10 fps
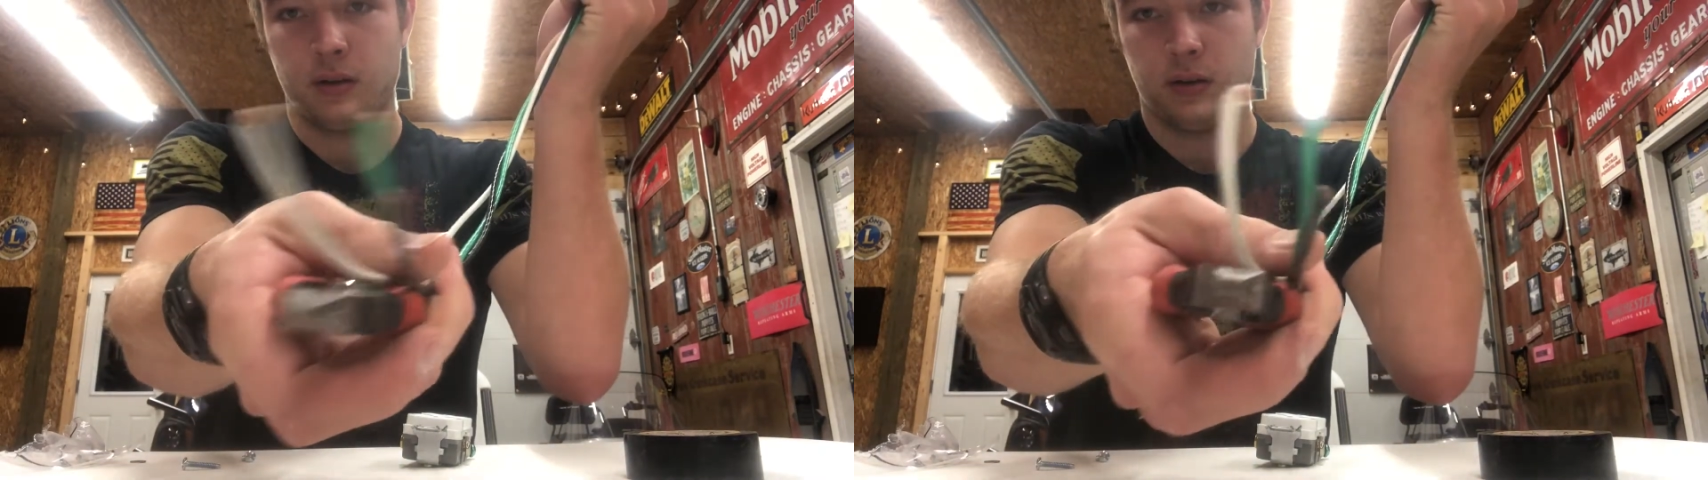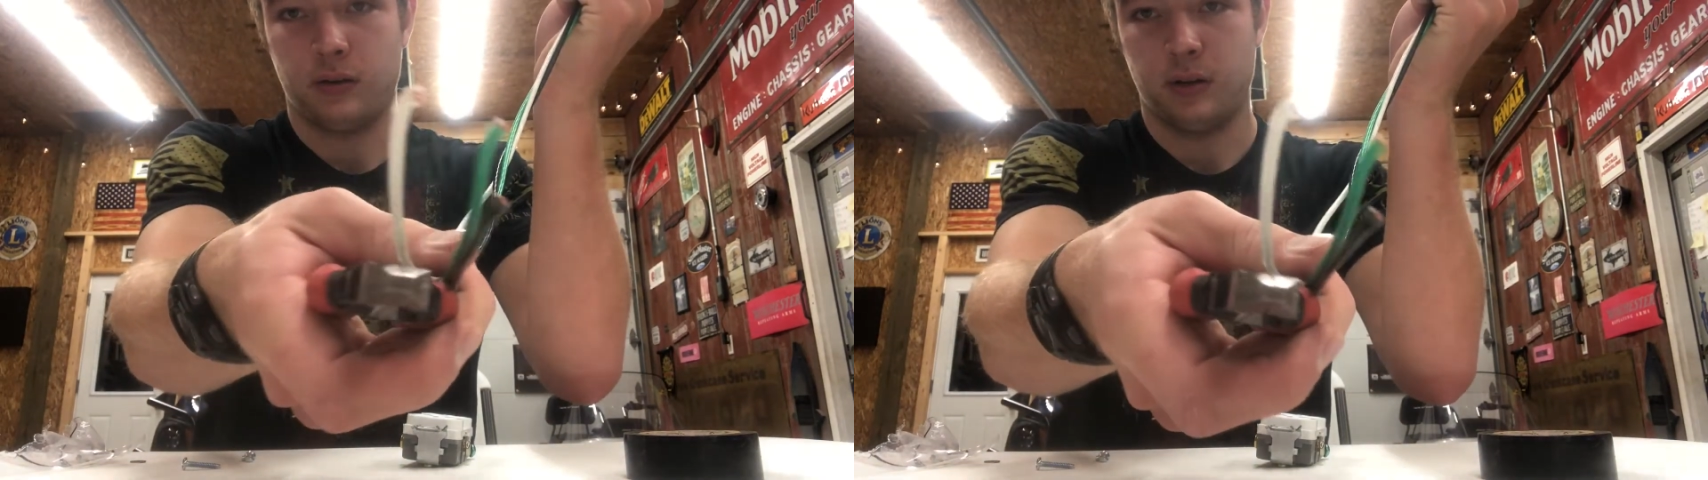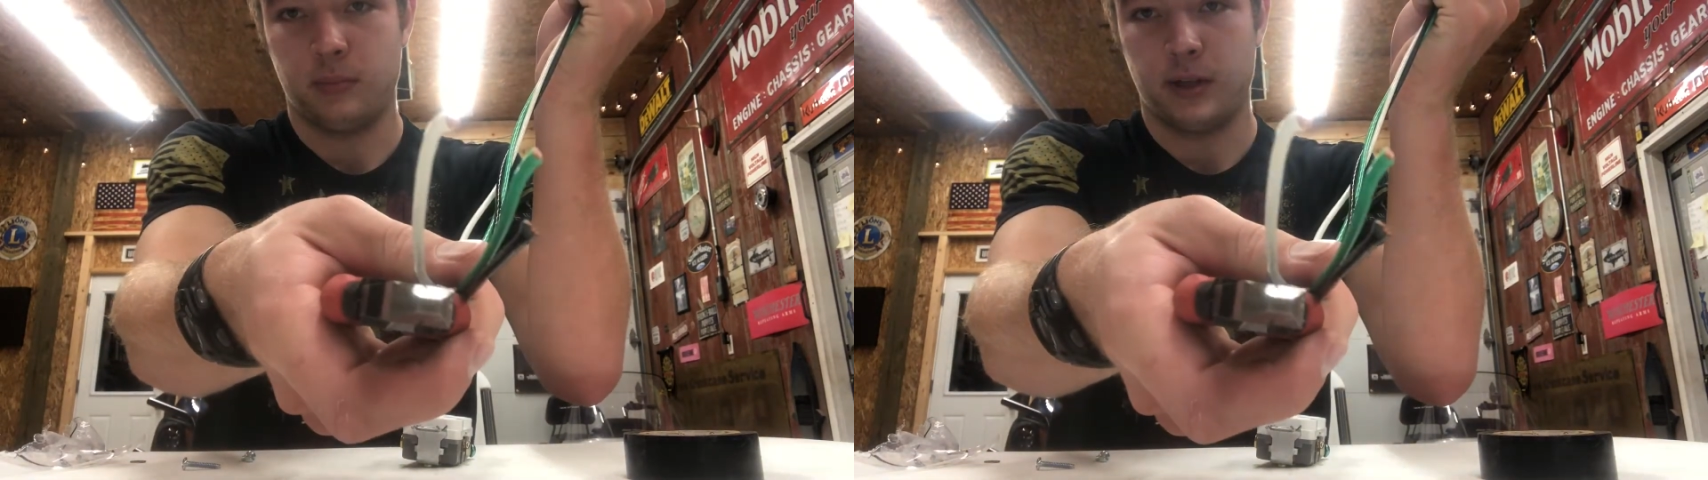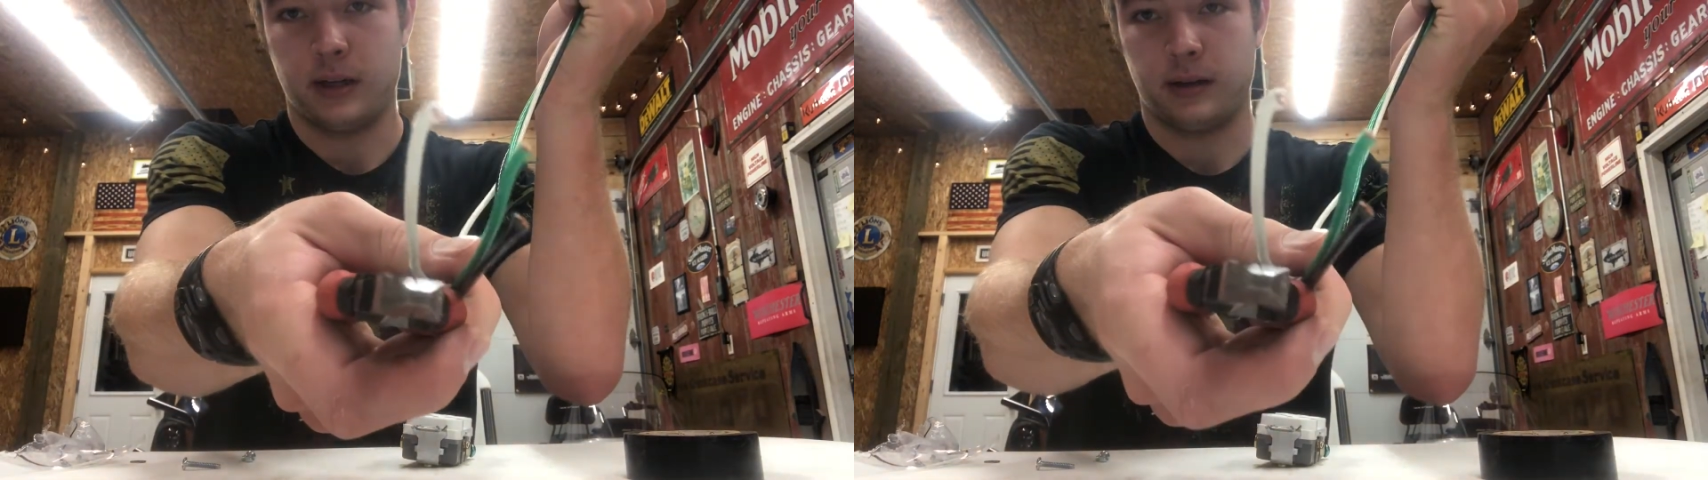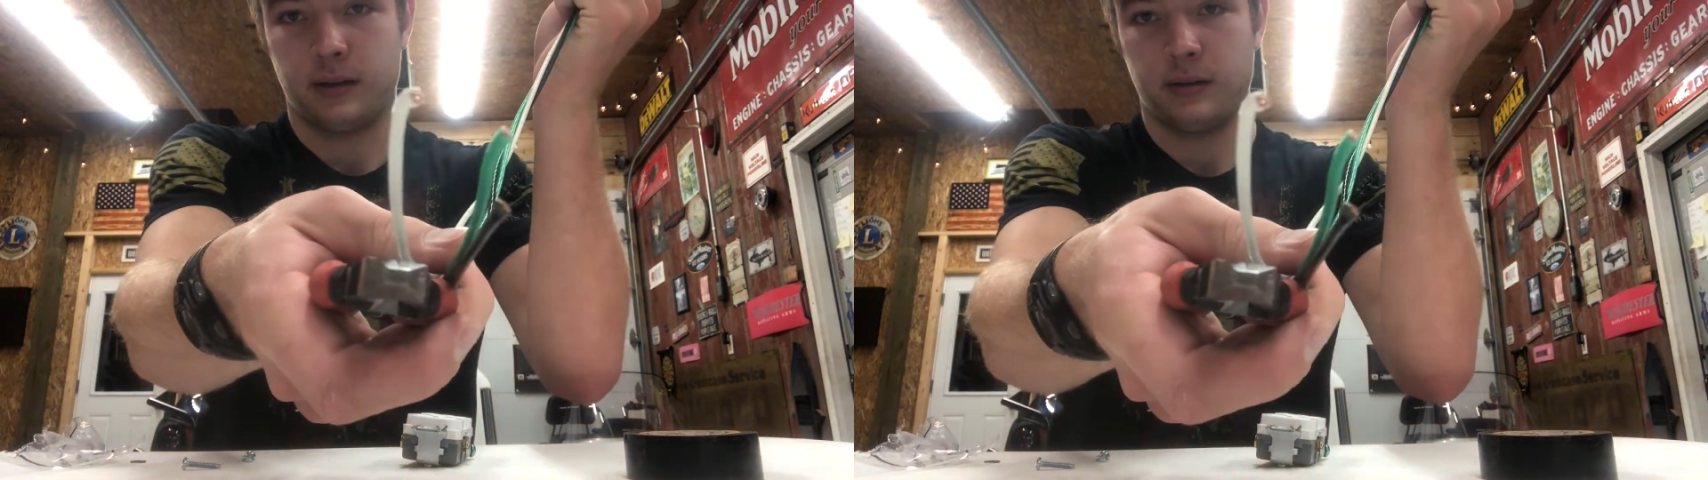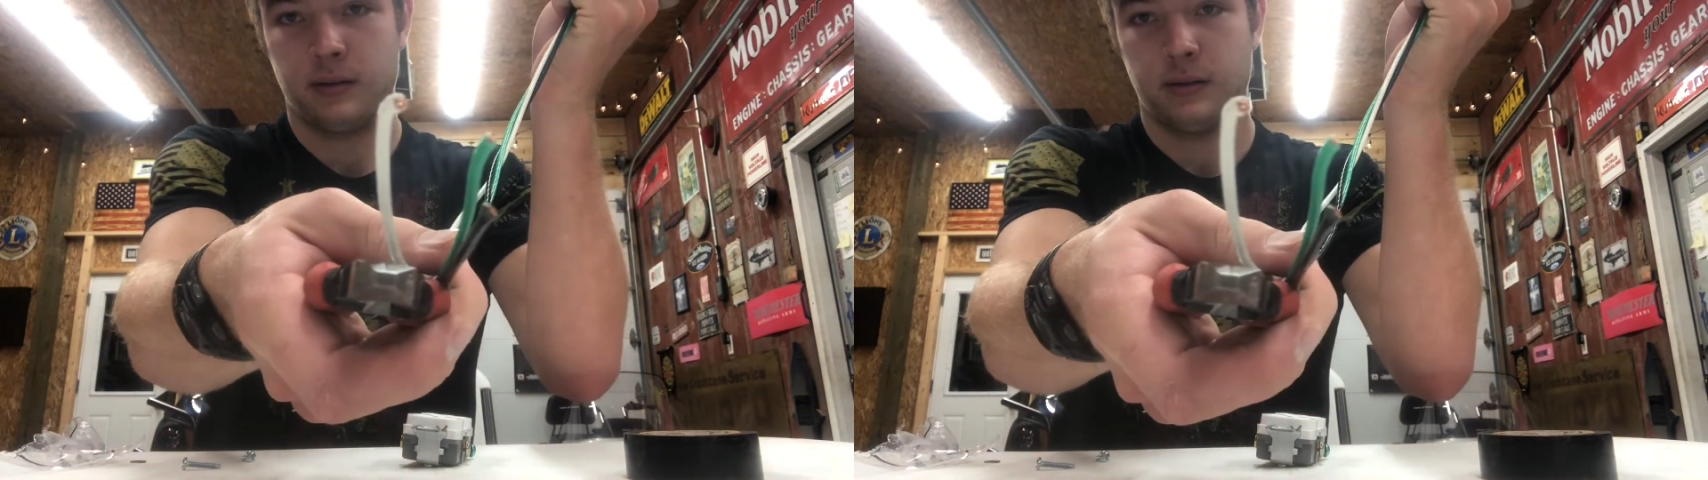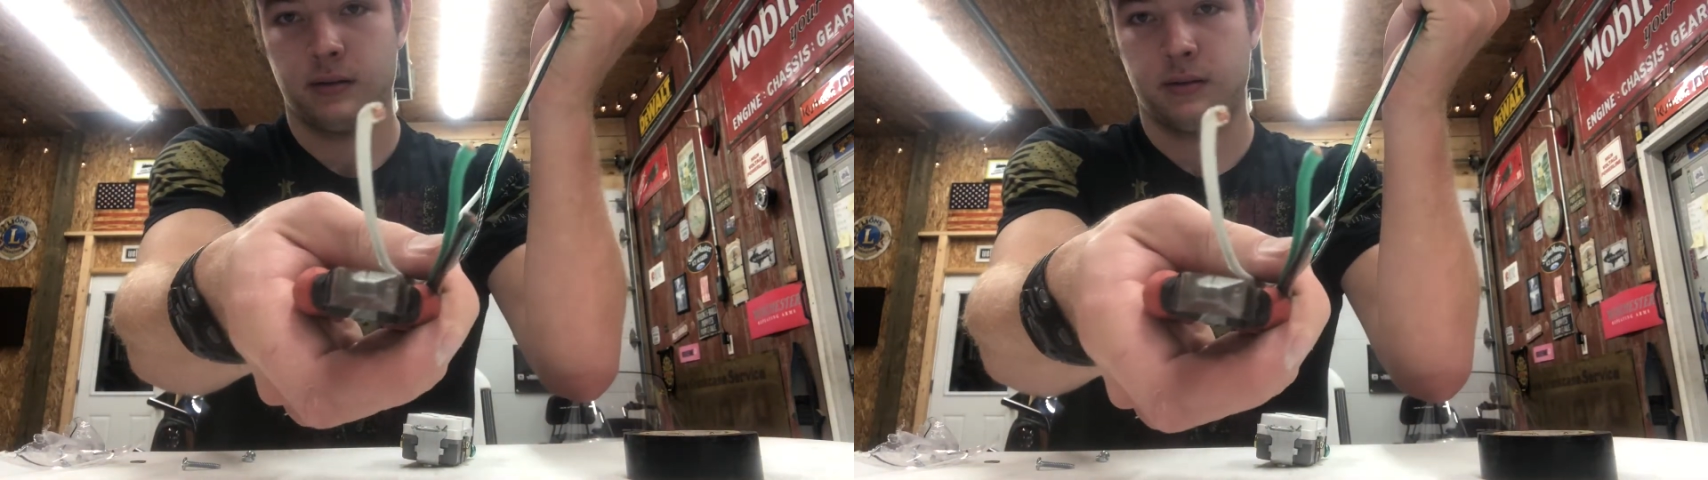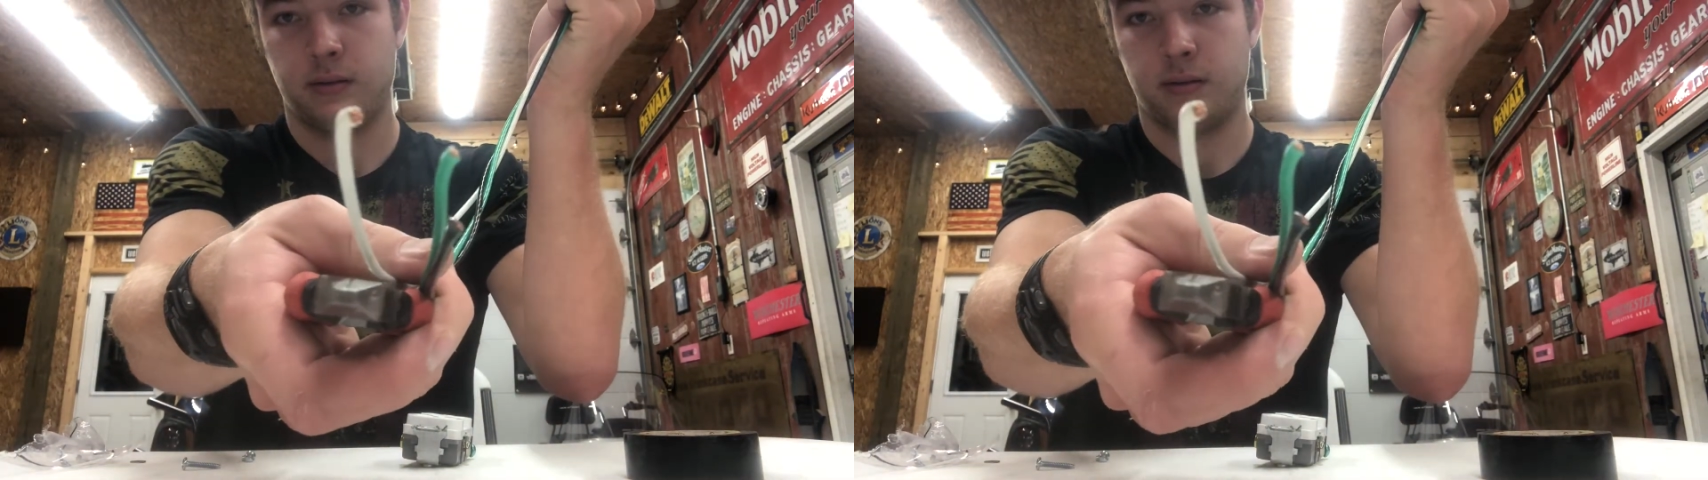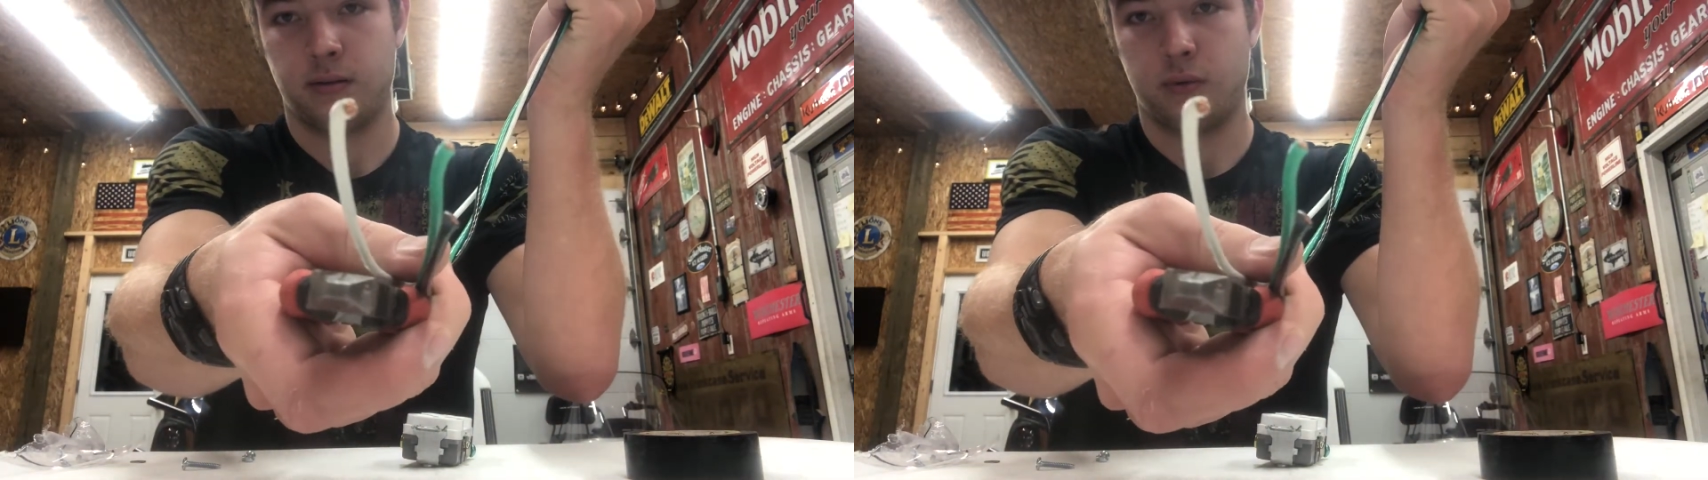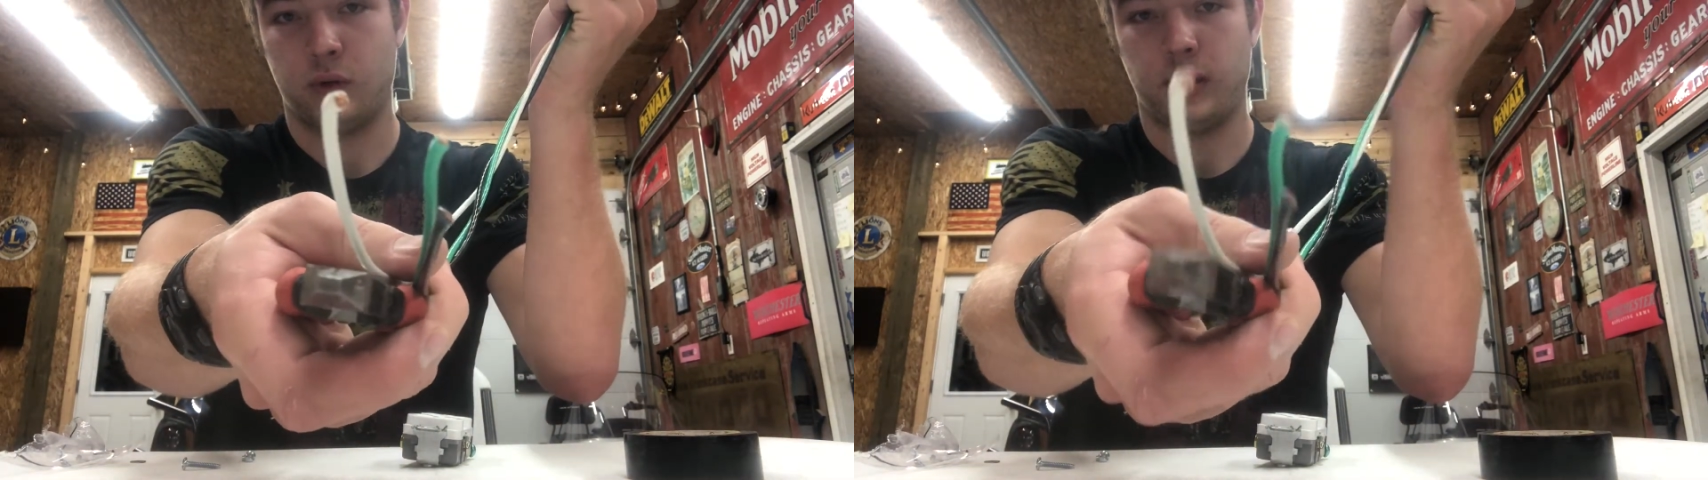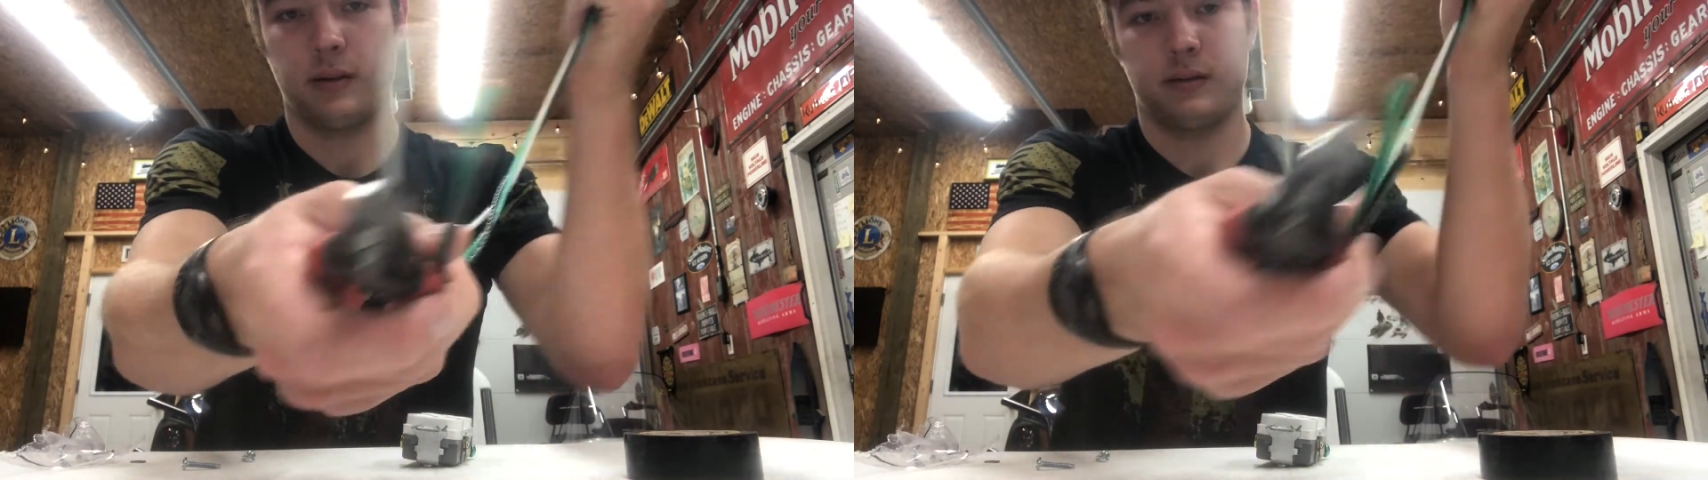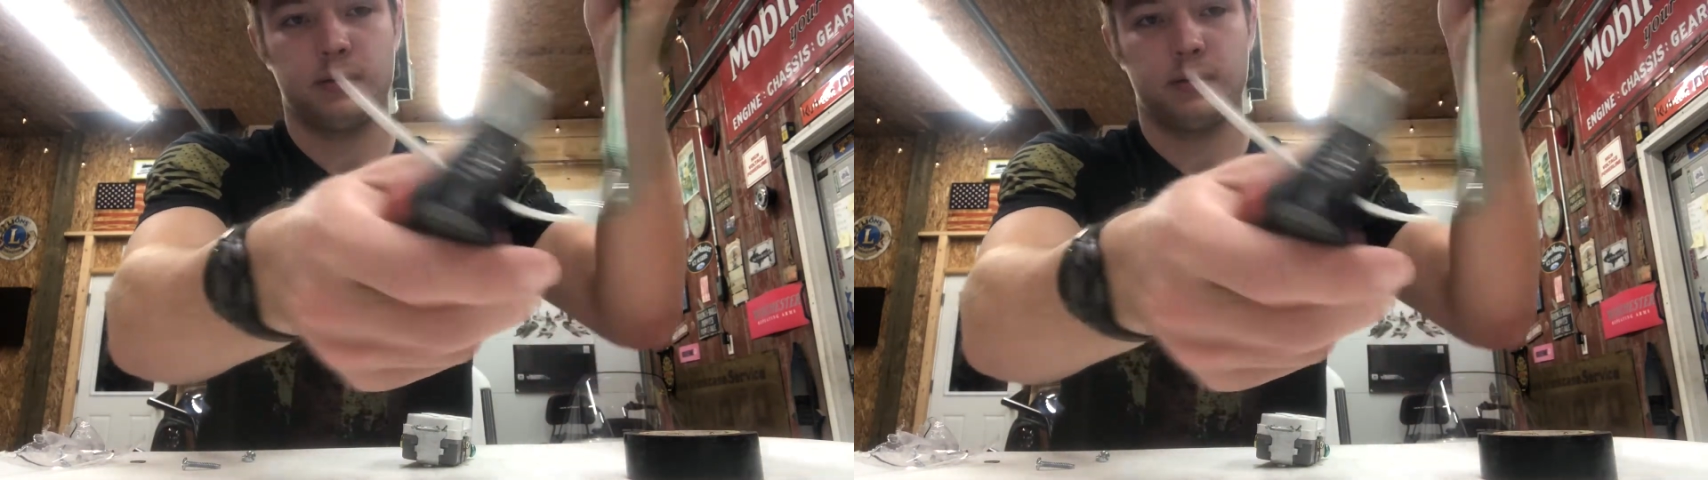green, black, white.